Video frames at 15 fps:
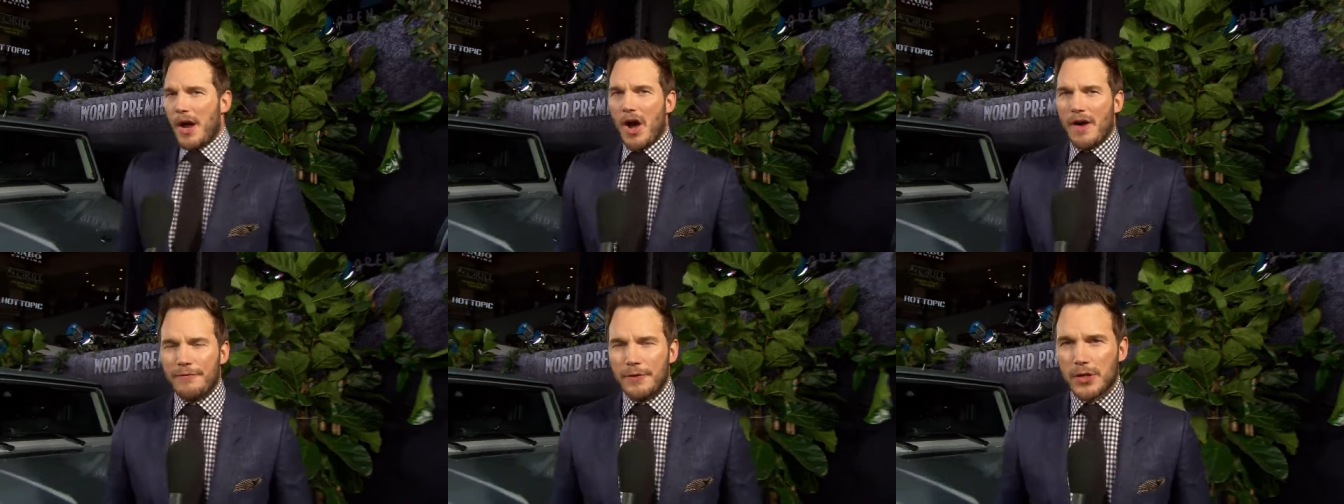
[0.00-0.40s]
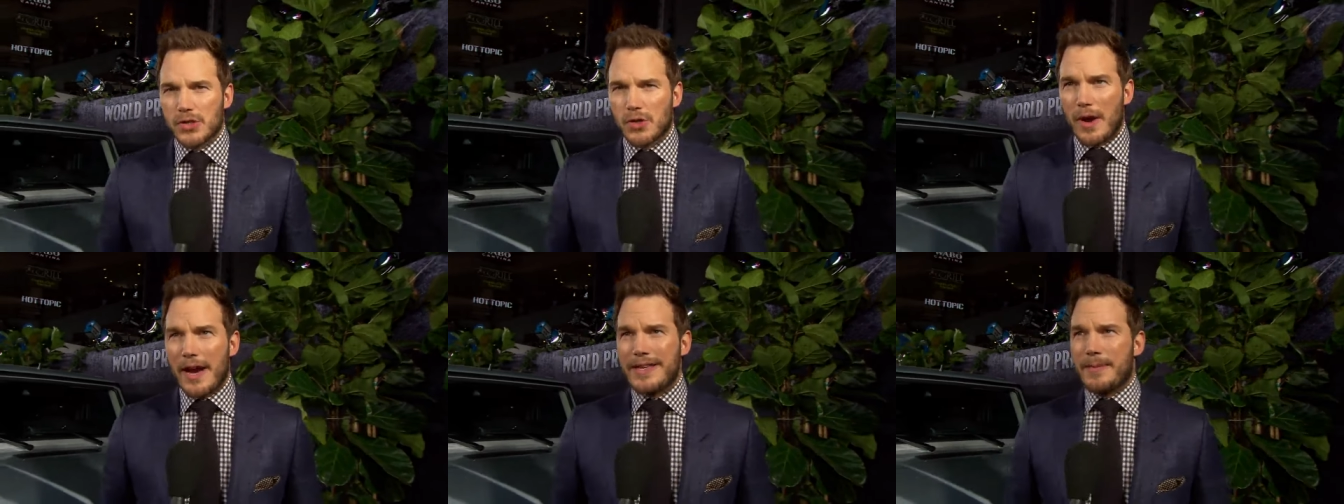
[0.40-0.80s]
Oh, it feels
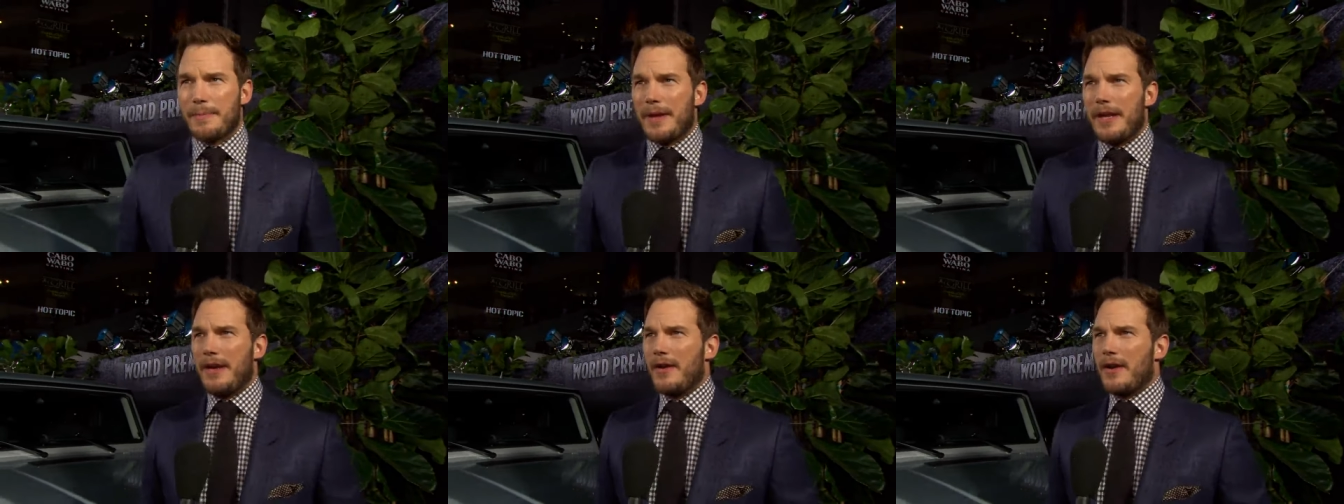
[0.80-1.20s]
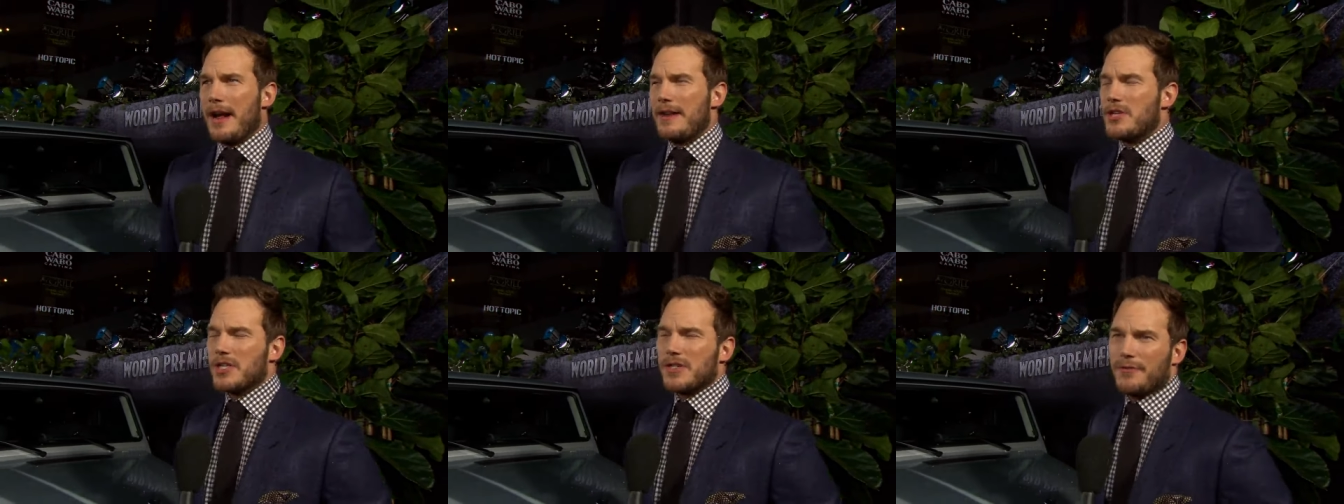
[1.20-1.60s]
great to be here. I
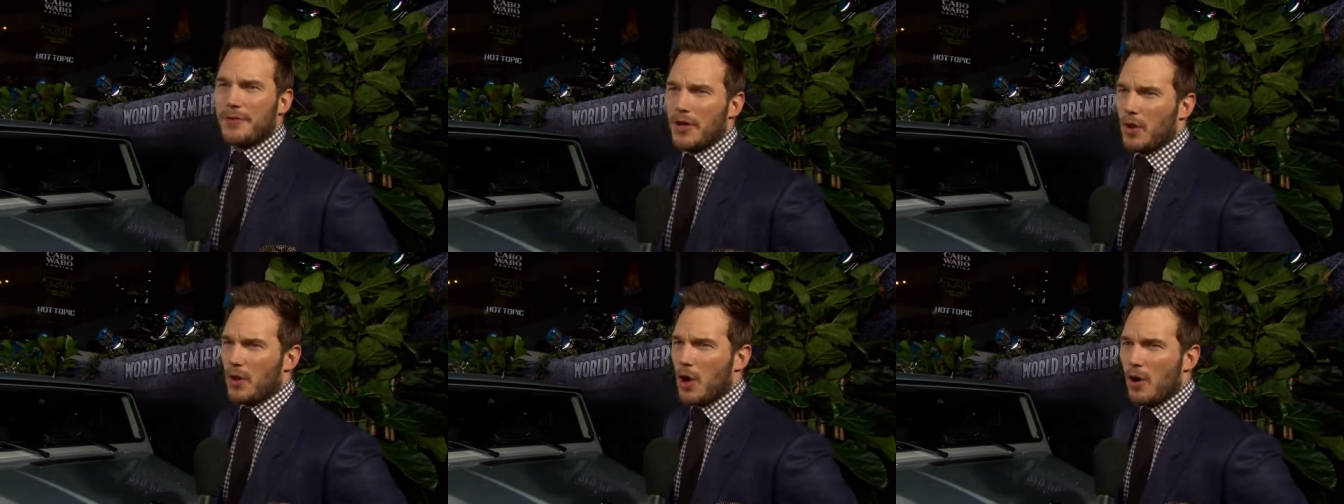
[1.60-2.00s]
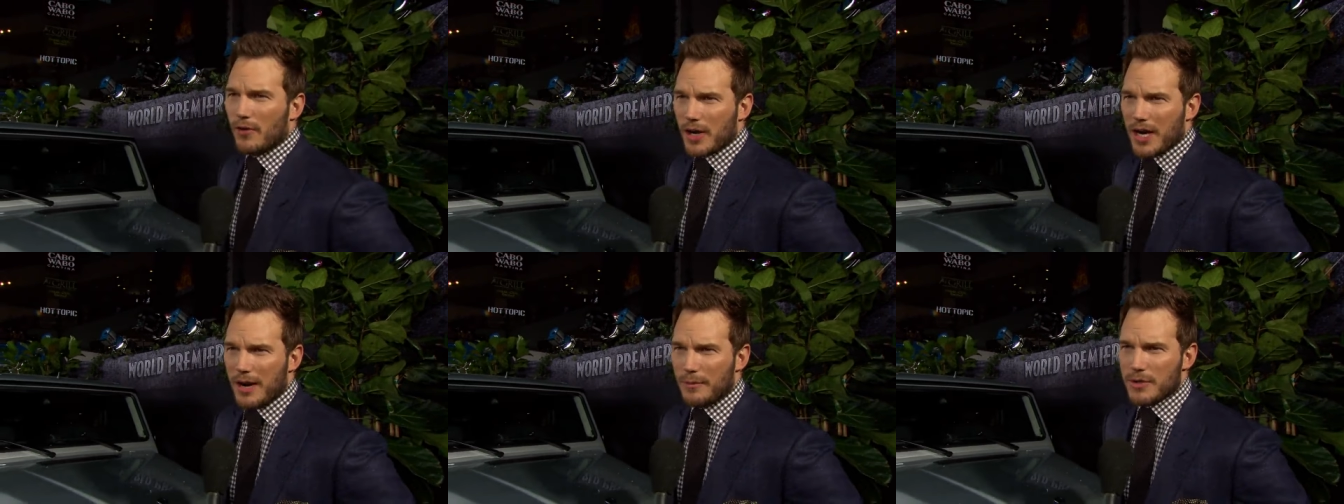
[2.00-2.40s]
just feel
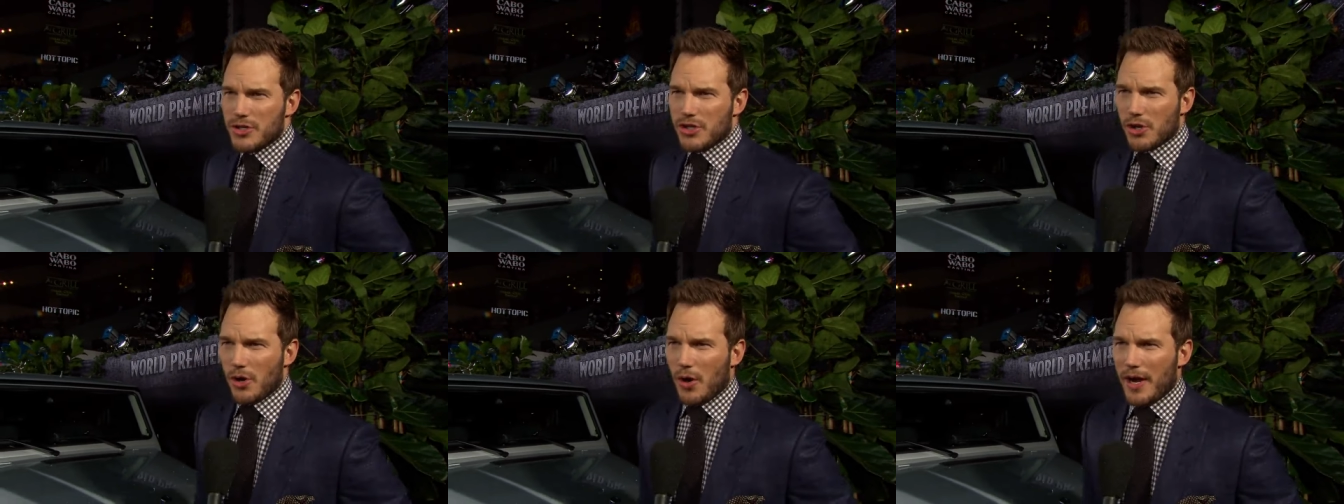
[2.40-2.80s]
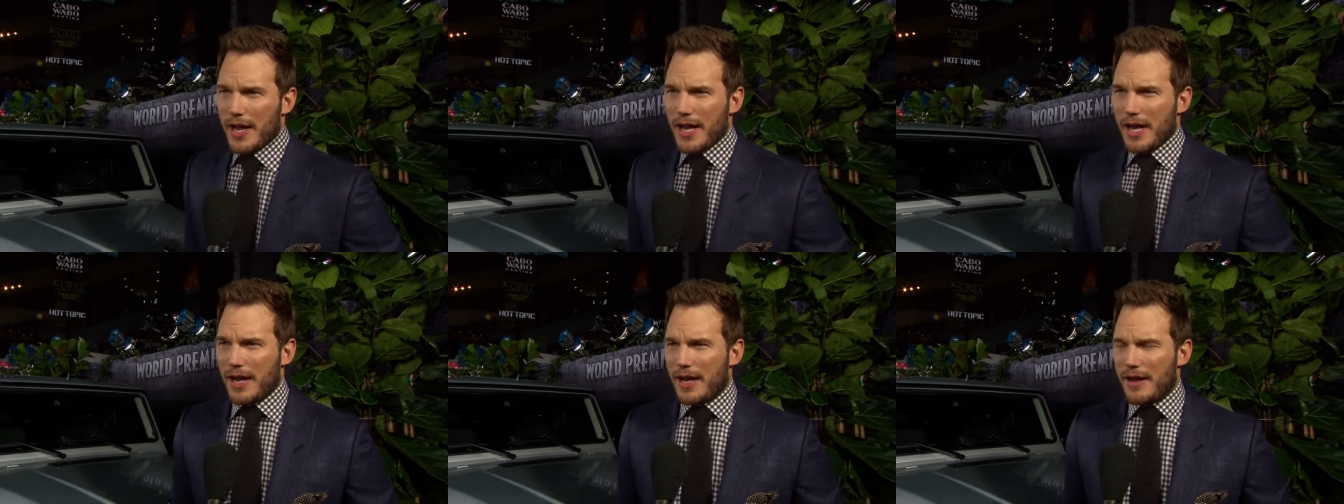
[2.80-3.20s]
overcome with
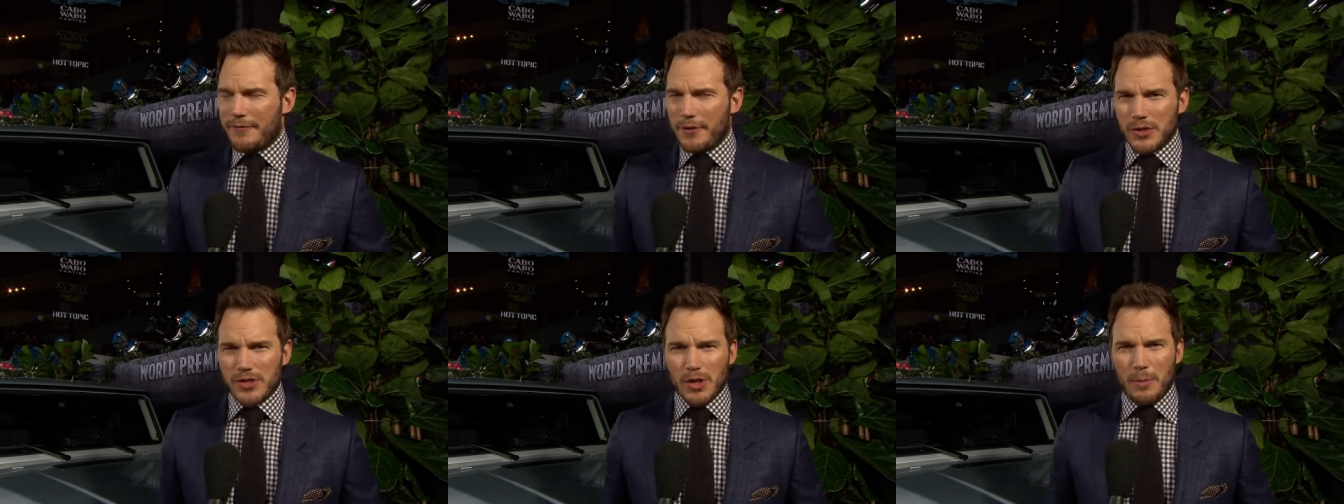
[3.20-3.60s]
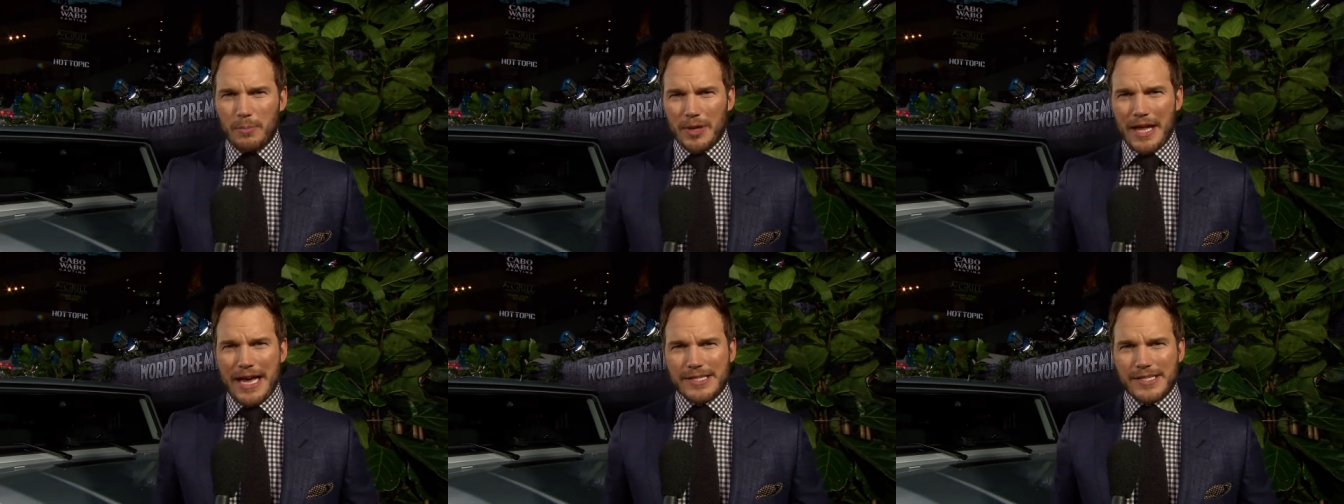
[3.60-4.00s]
joy. I feel so
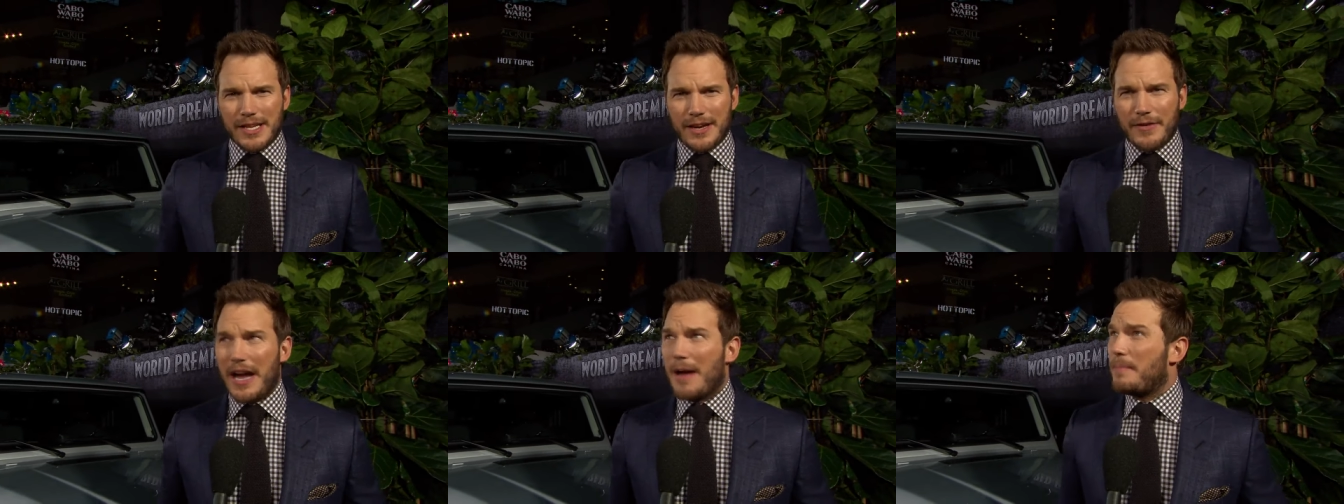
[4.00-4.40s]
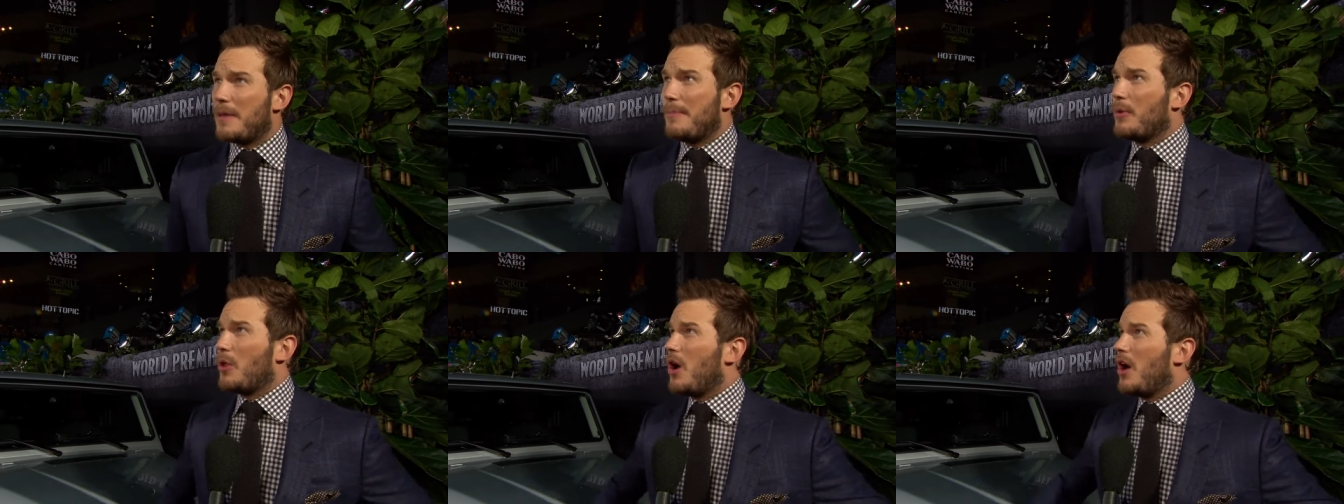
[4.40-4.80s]
blessed. I've got
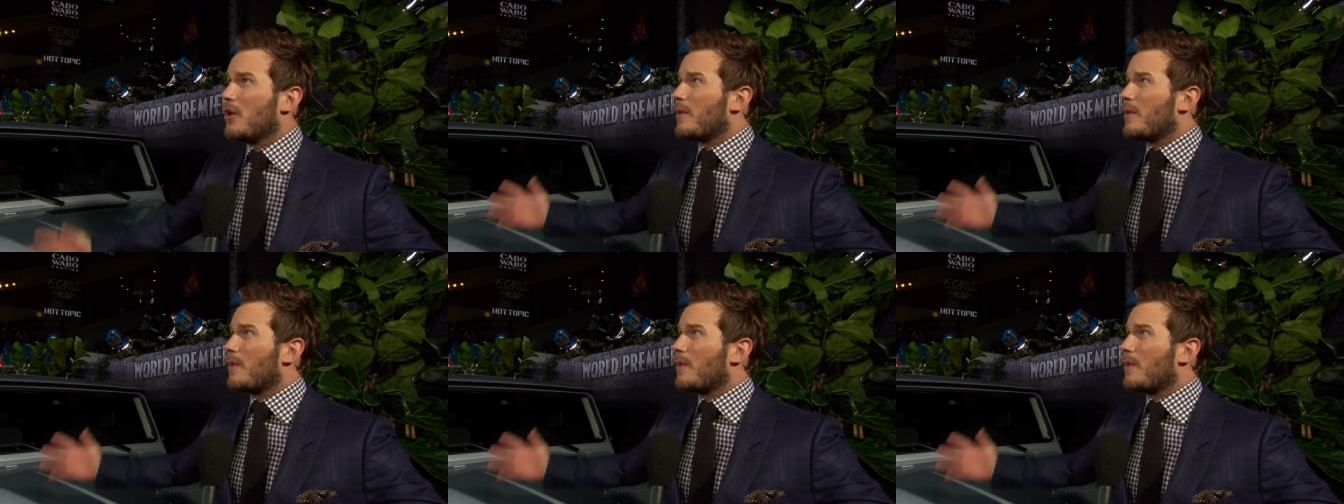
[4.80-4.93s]
people all